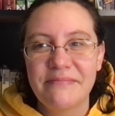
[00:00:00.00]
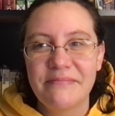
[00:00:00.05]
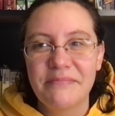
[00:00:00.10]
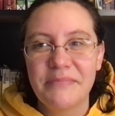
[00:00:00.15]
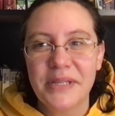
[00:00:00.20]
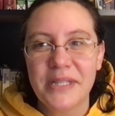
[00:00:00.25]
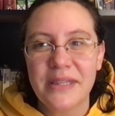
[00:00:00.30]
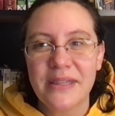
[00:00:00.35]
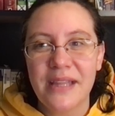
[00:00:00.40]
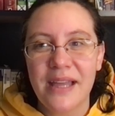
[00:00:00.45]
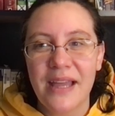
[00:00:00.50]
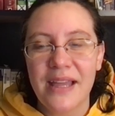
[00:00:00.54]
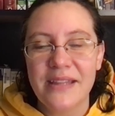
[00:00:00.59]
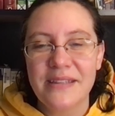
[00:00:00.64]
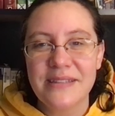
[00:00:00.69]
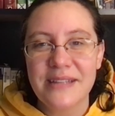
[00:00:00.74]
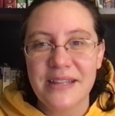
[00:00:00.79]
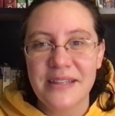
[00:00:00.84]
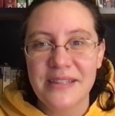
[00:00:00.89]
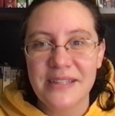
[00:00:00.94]
but that has
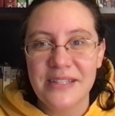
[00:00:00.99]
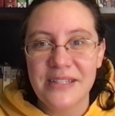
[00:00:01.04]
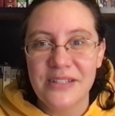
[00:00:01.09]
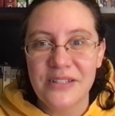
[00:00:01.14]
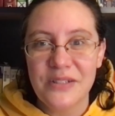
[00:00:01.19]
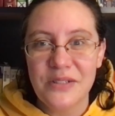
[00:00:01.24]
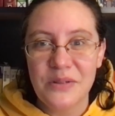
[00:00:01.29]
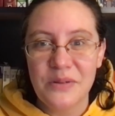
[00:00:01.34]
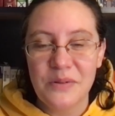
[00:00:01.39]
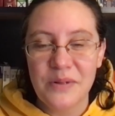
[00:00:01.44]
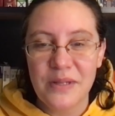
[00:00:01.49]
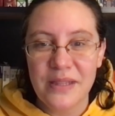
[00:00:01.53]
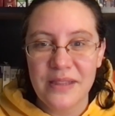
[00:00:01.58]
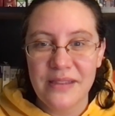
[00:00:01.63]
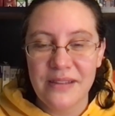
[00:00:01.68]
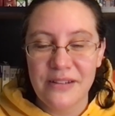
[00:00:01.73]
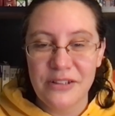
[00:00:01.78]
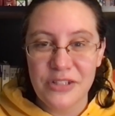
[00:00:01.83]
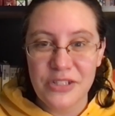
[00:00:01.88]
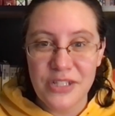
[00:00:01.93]
nothing to do with
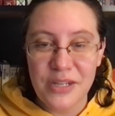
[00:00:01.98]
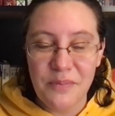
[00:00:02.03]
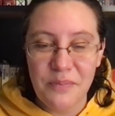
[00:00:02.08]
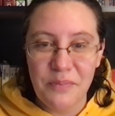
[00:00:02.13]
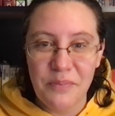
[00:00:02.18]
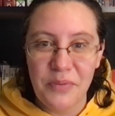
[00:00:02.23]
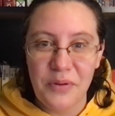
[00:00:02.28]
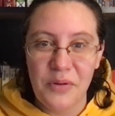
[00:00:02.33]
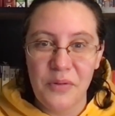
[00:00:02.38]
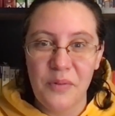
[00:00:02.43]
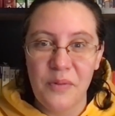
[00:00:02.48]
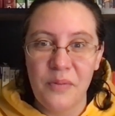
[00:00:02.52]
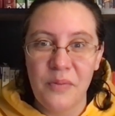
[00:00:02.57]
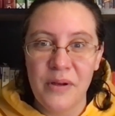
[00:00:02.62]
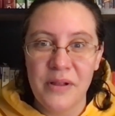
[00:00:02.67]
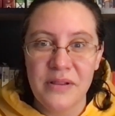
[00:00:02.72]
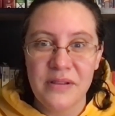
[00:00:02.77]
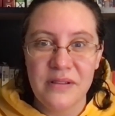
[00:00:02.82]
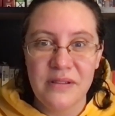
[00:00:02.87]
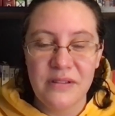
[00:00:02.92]
their ship or what,
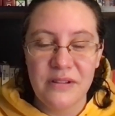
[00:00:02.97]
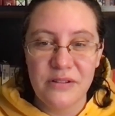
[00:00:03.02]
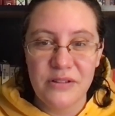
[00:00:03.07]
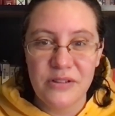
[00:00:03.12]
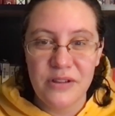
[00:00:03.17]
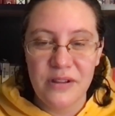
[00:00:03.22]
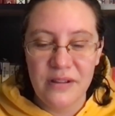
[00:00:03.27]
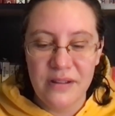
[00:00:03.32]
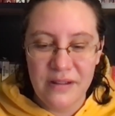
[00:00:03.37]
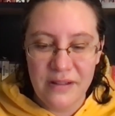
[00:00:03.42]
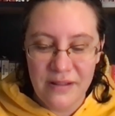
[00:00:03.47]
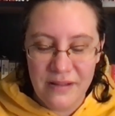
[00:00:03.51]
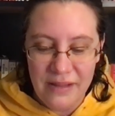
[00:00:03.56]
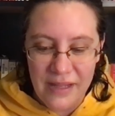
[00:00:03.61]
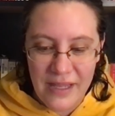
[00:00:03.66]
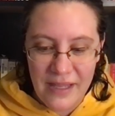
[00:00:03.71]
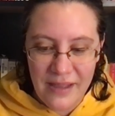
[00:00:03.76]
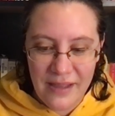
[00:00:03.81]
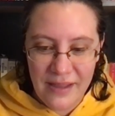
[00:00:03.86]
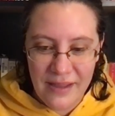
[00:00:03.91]
what their,
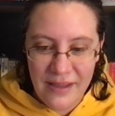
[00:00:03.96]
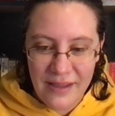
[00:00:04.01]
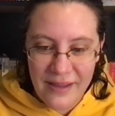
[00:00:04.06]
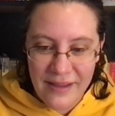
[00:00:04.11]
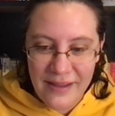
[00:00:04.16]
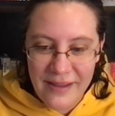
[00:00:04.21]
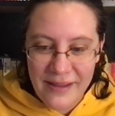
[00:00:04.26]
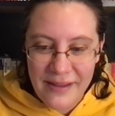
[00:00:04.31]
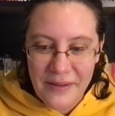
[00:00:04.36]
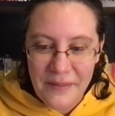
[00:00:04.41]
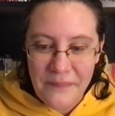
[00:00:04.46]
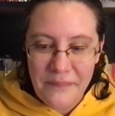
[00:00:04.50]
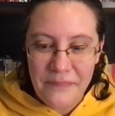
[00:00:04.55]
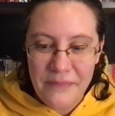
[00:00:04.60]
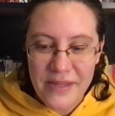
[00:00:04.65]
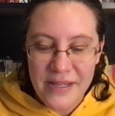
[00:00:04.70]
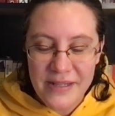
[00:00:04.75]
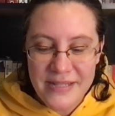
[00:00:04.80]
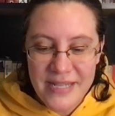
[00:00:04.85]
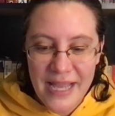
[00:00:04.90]
like,
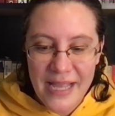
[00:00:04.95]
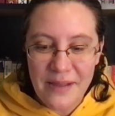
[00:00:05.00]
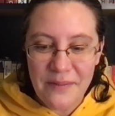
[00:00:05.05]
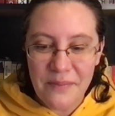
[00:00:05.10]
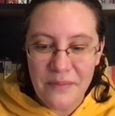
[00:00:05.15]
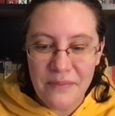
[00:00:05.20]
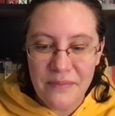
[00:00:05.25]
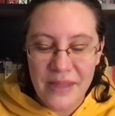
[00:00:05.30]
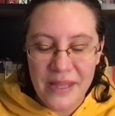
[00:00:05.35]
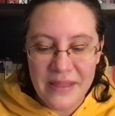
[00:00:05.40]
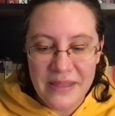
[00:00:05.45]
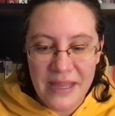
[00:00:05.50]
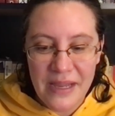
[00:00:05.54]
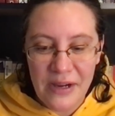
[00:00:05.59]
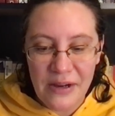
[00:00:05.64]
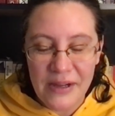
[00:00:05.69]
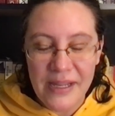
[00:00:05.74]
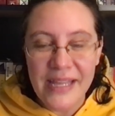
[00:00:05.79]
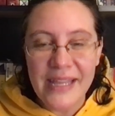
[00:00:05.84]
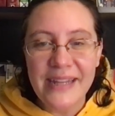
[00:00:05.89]
the time that
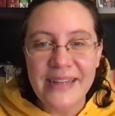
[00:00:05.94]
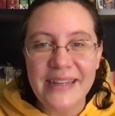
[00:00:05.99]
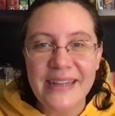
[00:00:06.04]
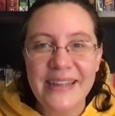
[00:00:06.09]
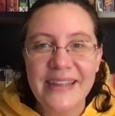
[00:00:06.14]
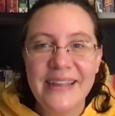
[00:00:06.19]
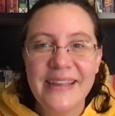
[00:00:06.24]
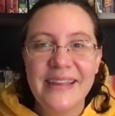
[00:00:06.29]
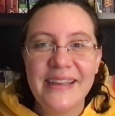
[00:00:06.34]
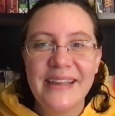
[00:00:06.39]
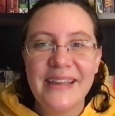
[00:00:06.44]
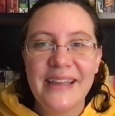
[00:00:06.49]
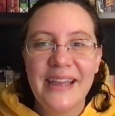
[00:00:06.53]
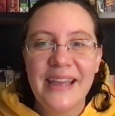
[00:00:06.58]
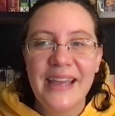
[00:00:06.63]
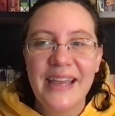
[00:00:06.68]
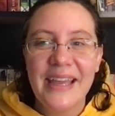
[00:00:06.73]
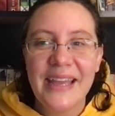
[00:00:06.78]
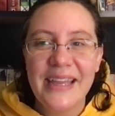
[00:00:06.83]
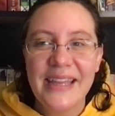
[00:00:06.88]
they're in.
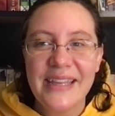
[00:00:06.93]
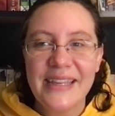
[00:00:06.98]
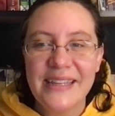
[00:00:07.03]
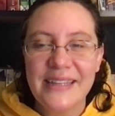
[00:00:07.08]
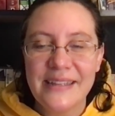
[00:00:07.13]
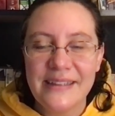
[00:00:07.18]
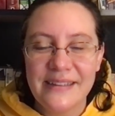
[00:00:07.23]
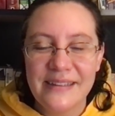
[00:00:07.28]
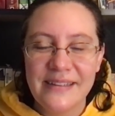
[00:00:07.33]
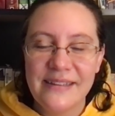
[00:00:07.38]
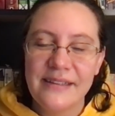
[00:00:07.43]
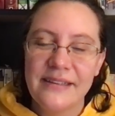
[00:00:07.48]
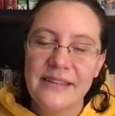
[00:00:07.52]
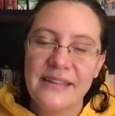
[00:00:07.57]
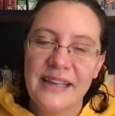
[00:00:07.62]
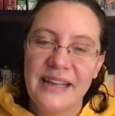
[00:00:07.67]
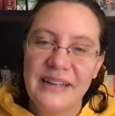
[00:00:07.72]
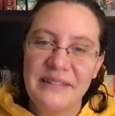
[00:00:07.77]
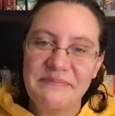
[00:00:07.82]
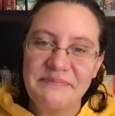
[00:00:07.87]
It,
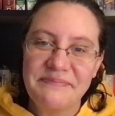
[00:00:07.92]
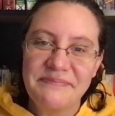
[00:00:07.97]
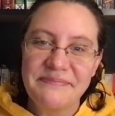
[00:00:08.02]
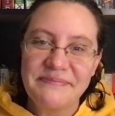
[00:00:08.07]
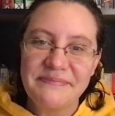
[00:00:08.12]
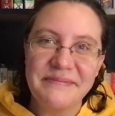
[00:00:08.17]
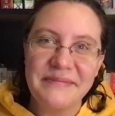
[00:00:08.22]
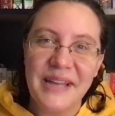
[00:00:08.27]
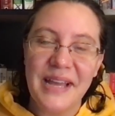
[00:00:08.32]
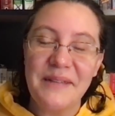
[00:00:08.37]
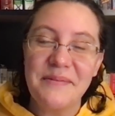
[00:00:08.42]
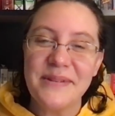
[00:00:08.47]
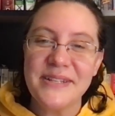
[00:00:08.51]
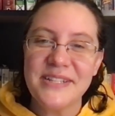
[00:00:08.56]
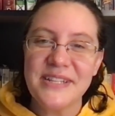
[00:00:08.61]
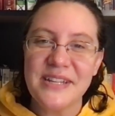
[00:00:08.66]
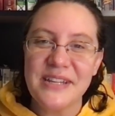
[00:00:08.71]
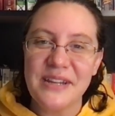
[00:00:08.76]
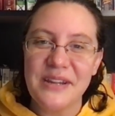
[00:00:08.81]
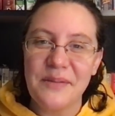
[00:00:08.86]
yeah. I
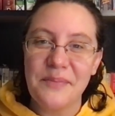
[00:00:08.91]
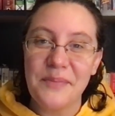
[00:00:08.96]
mentioned in a